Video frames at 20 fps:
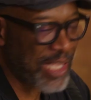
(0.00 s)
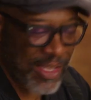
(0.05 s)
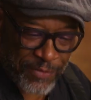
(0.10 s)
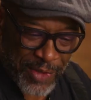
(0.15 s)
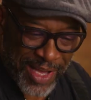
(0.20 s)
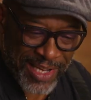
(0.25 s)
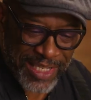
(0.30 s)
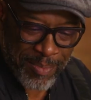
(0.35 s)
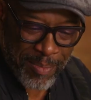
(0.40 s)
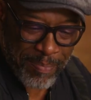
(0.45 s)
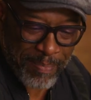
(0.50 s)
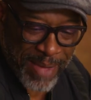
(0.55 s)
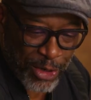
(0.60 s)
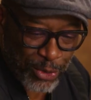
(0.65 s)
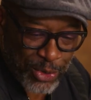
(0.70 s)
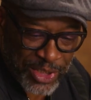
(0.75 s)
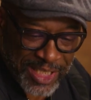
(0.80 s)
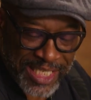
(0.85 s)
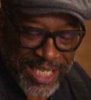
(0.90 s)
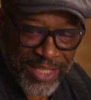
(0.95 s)
They've had them
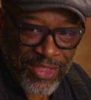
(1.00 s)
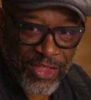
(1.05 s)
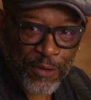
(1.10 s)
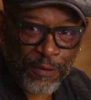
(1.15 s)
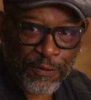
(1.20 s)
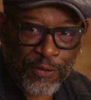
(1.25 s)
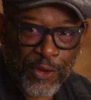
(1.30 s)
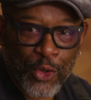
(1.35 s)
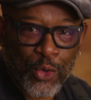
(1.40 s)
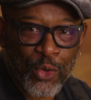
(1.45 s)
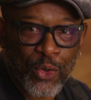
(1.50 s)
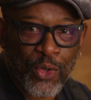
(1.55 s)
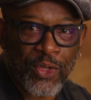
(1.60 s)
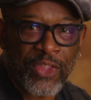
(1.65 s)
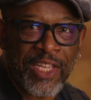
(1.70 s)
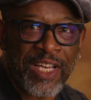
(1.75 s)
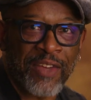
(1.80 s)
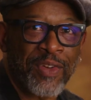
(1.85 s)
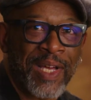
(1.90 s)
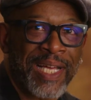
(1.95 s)
melted in the
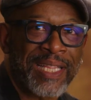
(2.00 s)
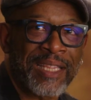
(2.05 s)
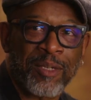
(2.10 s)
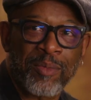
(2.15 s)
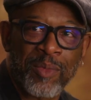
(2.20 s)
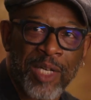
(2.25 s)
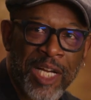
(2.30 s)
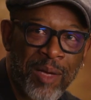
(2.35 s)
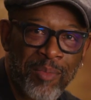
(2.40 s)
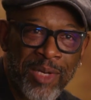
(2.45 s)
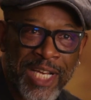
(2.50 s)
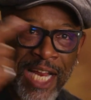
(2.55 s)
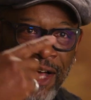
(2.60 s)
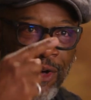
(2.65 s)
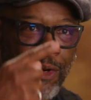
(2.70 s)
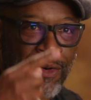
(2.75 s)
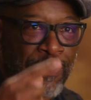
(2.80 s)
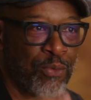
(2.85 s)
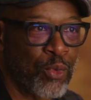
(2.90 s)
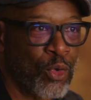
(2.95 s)
floor. They've had them coming
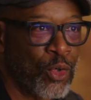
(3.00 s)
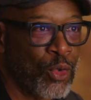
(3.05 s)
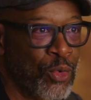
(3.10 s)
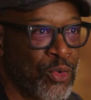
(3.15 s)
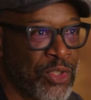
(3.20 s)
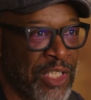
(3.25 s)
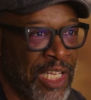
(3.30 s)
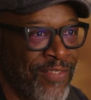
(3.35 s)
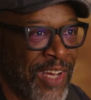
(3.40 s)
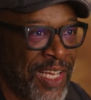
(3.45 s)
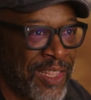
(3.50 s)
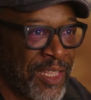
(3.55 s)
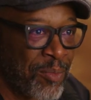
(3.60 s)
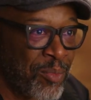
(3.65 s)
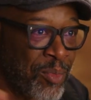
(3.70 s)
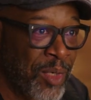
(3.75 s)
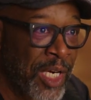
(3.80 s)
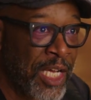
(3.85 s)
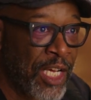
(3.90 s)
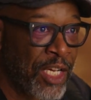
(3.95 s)
out of walls. They've had
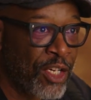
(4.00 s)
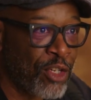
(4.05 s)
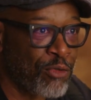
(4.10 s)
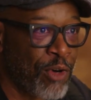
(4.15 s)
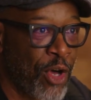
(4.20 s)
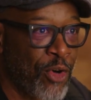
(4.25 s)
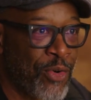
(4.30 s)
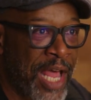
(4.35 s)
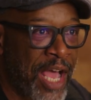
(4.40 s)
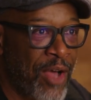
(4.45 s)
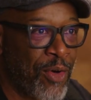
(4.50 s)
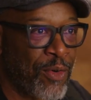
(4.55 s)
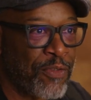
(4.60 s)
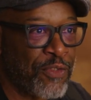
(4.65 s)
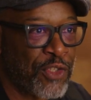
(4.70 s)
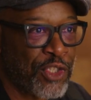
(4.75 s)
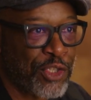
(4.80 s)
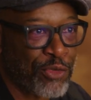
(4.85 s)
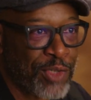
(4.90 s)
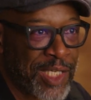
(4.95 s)
them grown out
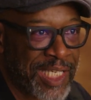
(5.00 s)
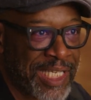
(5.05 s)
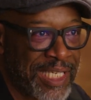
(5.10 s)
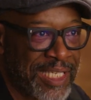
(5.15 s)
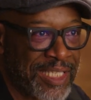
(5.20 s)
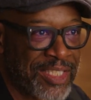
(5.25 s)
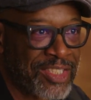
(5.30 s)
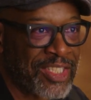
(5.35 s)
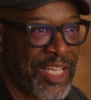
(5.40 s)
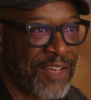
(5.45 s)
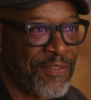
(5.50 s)
of trees.